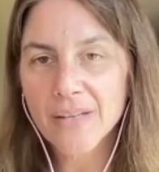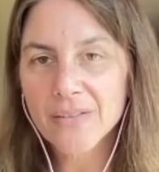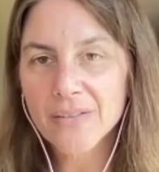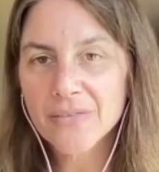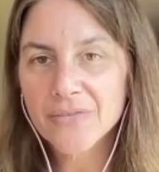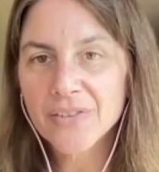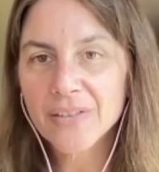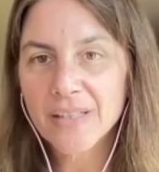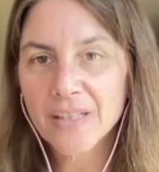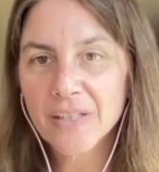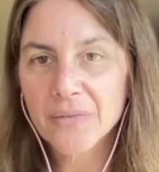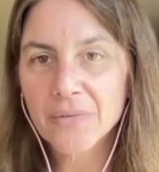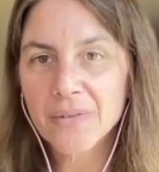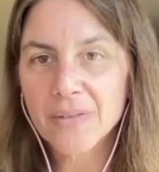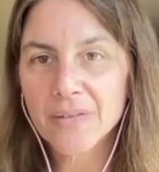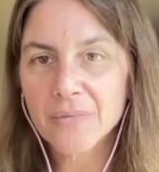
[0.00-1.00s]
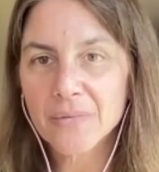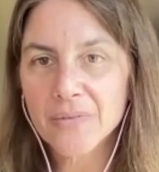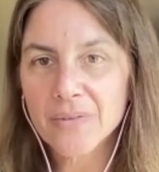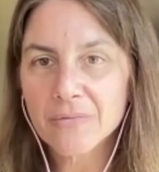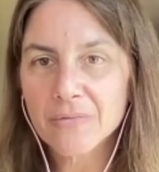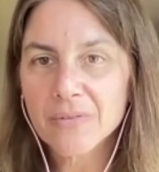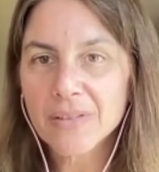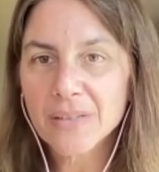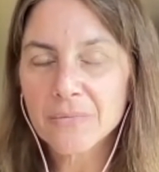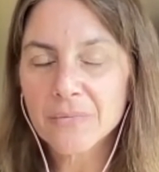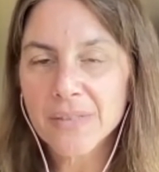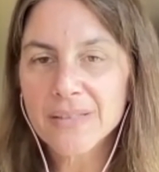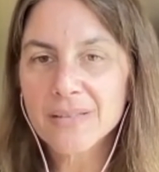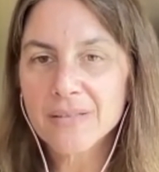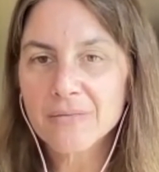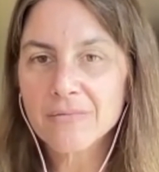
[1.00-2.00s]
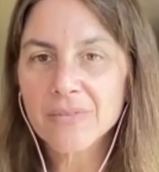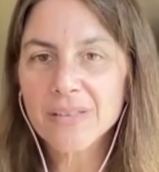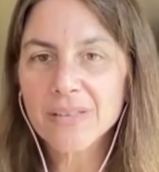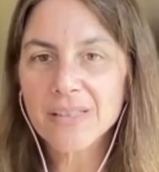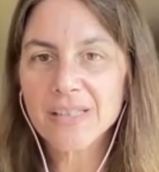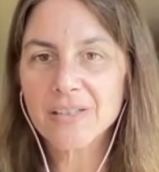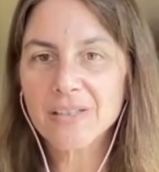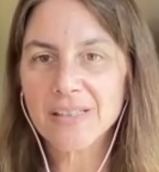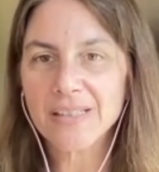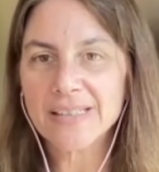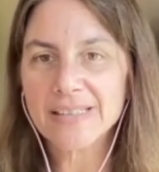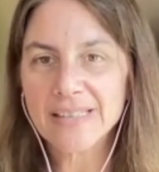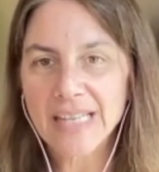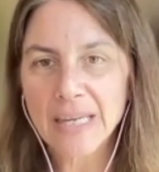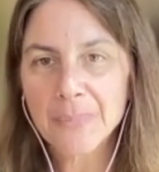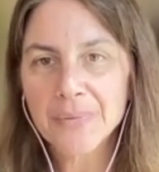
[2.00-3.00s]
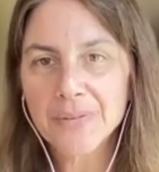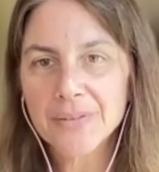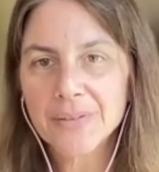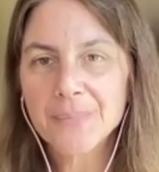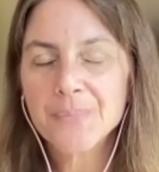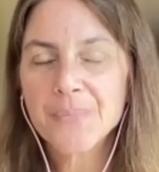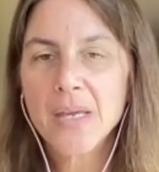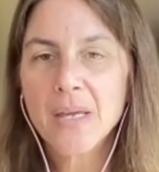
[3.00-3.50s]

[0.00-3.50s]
feel like it's a really good example